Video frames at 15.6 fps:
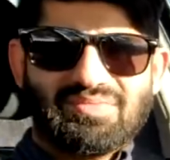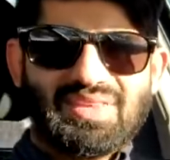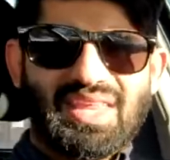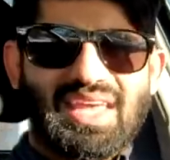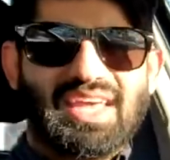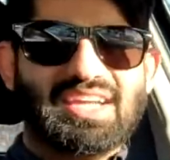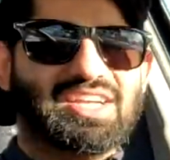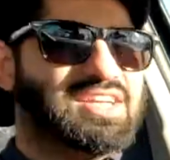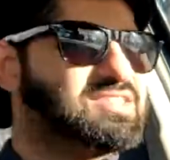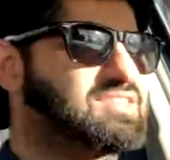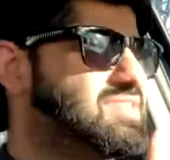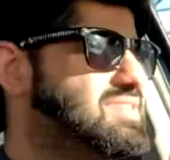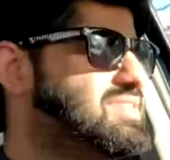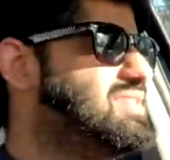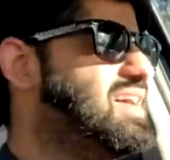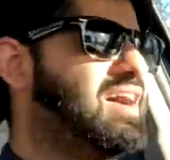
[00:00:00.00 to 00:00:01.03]
It's
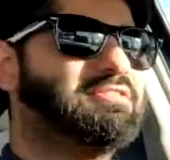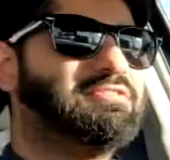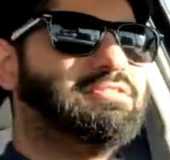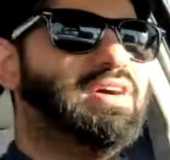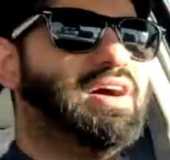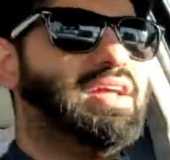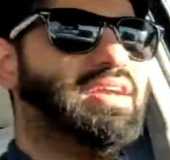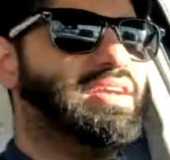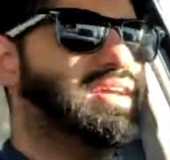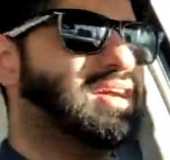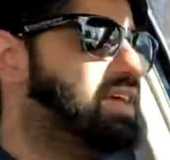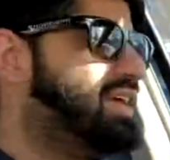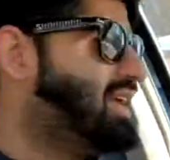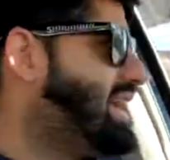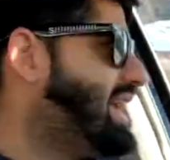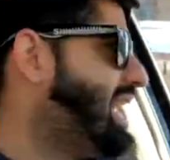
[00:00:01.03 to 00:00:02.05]
just not fun,
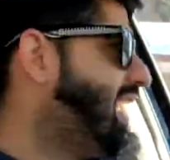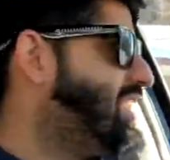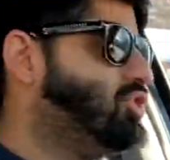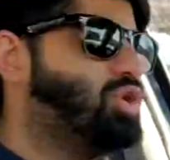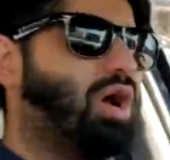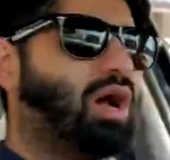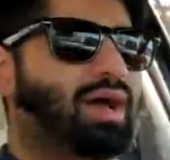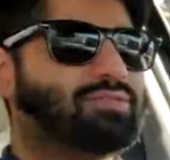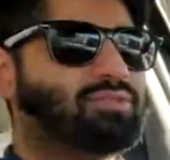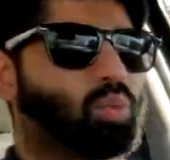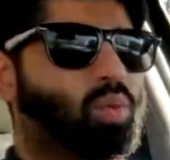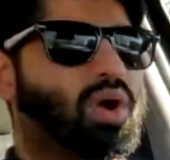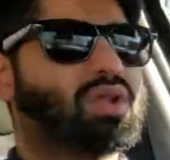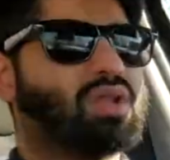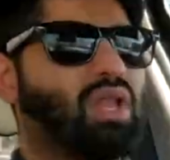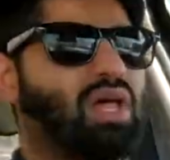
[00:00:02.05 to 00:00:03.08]
and you have to
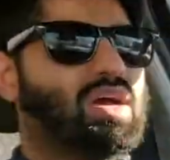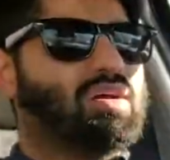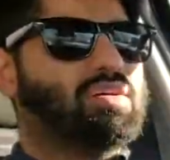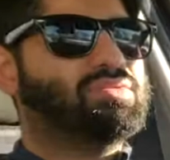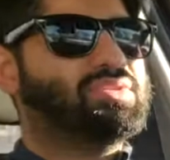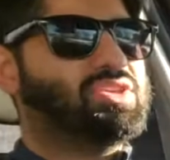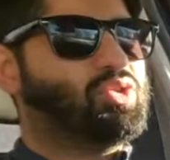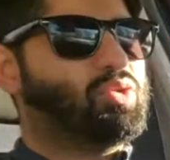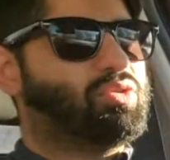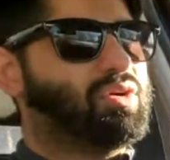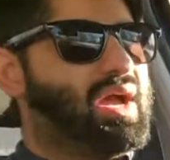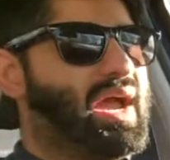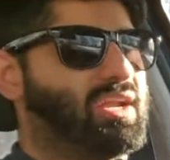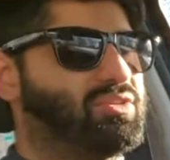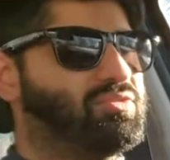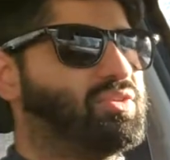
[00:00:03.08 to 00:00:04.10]
wear gloves, and your
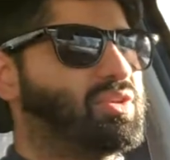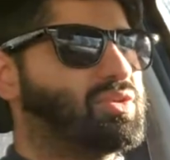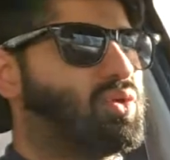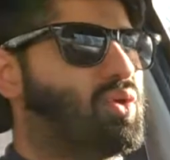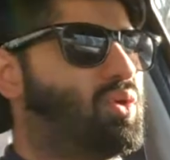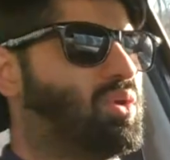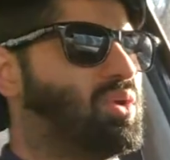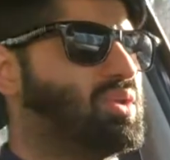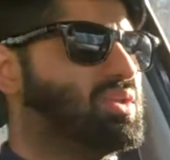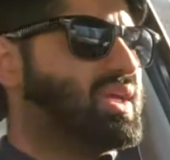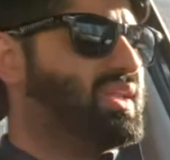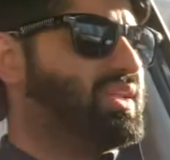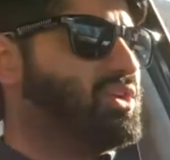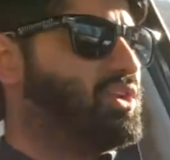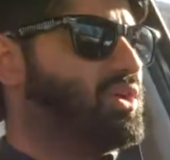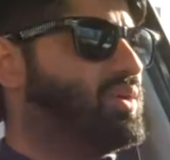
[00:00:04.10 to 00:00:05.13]
hands feel cold,
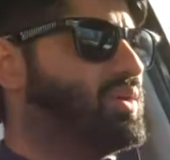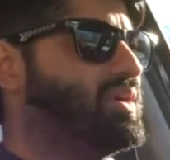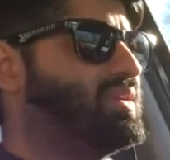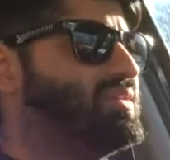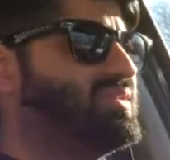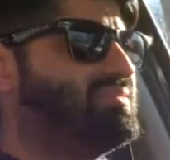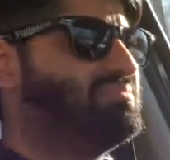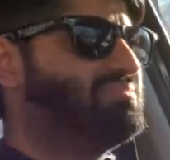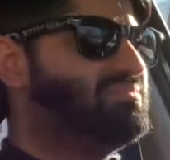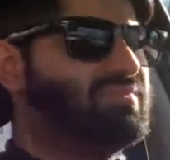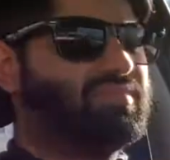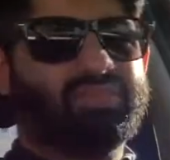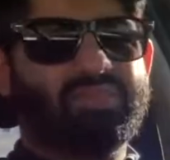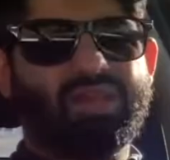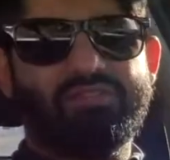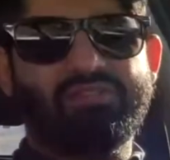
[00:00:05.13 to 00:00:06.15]
and it's
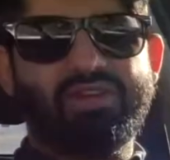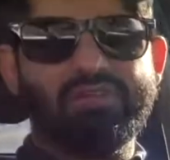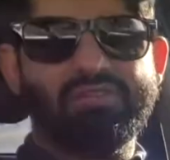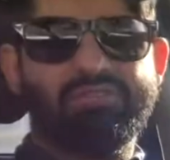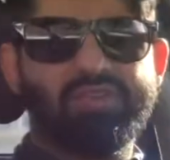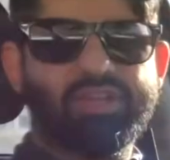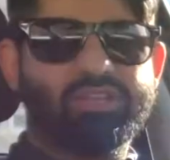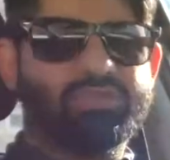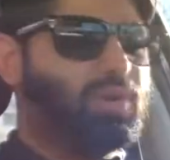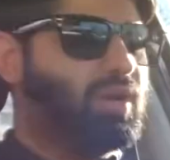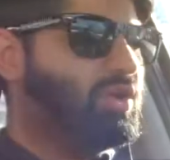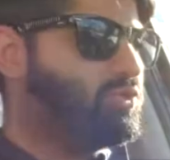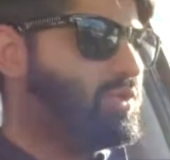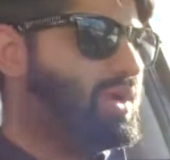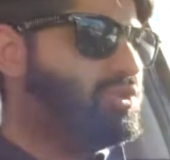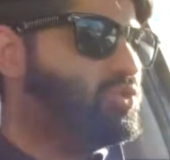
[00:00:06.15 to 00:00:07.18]
not a very fun
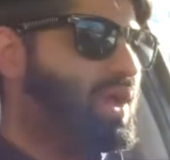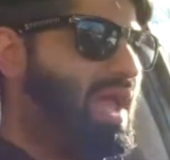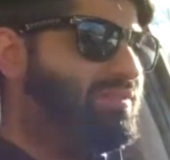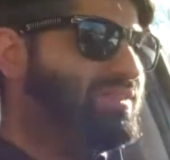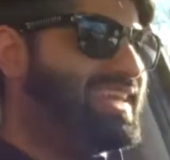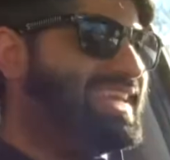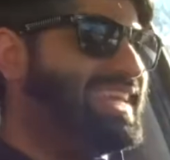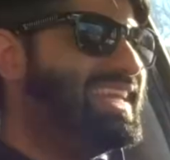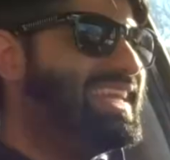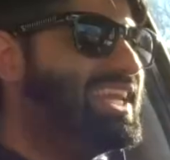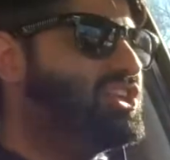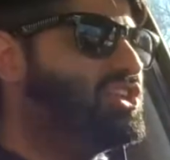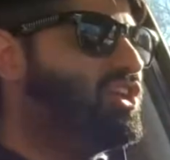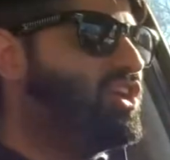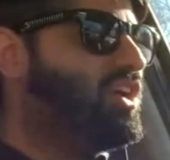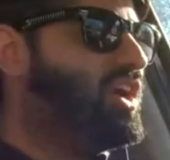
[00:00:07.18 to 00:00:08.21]
experience, right? So having heating
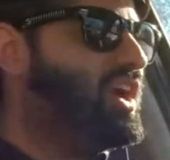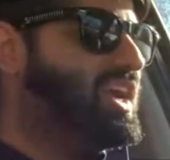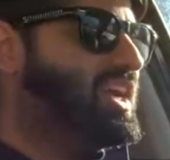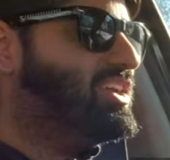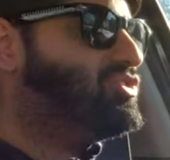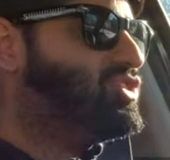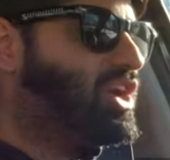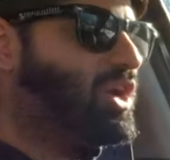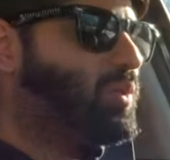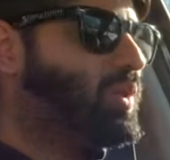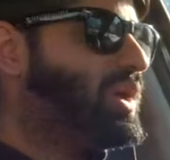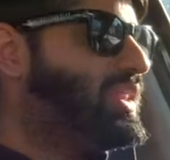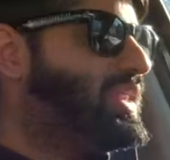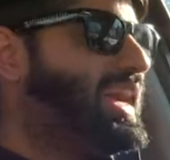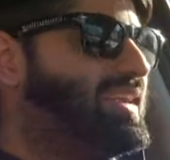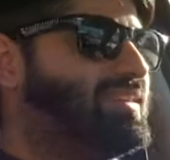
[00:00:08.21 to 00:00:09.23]
in your steering
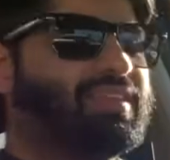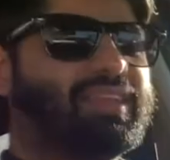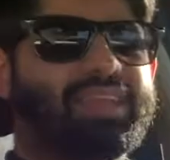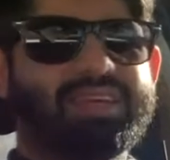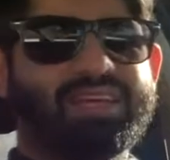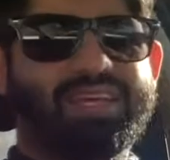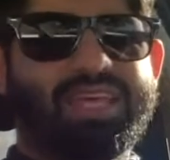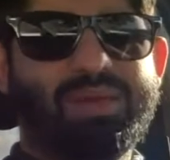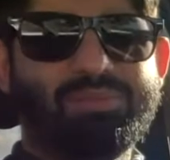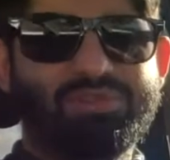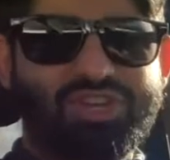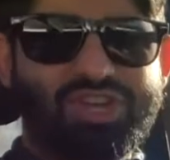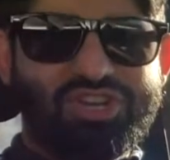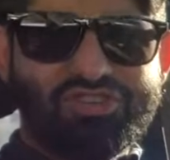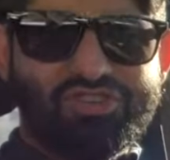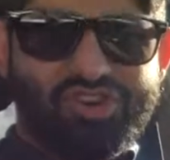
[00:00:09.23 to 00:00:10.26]
wheel, that's like a game
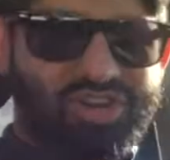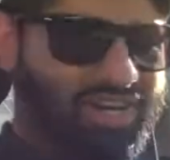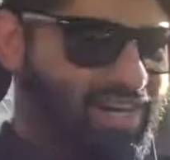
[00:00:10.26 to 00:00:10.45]
changer.